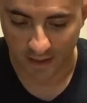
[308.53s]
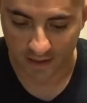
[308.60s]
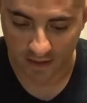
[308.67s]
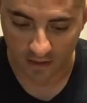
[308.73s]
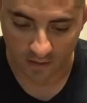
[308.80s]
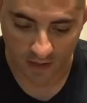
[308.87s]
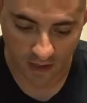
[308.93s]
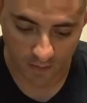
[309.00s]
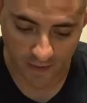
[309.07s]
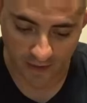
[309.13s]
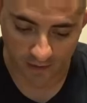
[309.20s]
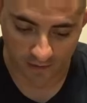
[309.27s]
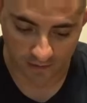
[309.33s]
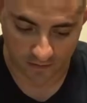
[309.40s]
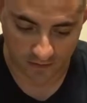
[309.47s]
can come
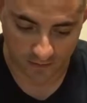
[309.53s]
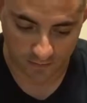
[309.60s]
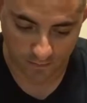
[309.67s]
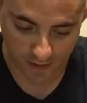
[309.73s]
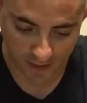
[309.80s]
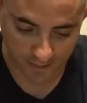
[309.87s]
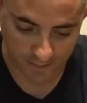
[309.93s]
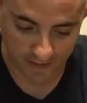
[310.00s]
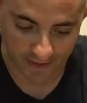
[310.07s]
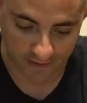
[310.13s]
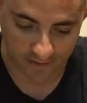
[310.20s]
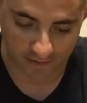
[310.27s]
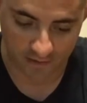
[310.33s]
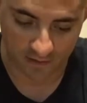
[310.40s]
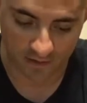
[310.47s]
out. You can pop it out
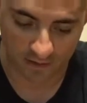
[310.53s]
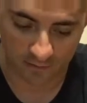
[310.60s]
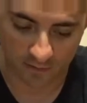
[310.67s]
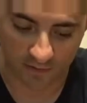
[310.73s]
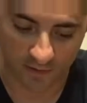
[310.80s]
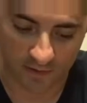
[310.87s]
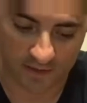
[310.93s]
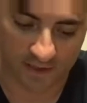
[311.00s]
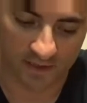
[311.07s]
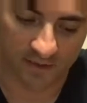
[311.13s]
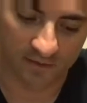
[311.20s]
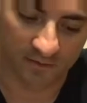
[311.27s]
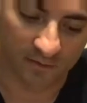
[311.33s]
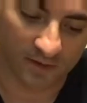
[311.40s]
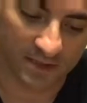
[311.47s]
and reverse it,
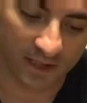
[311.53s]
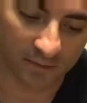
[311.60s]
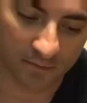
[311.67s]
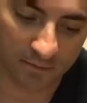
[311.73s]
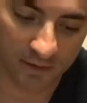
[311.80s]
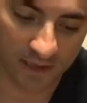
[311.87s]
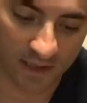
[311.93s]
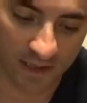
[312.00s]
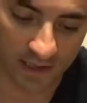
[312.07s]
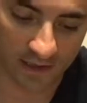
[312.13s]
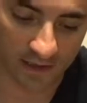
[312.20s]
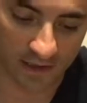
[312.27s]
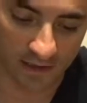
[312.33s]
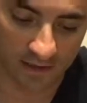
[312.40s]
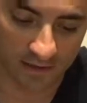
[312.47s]
which I really like a
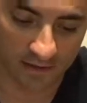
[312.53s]
lot.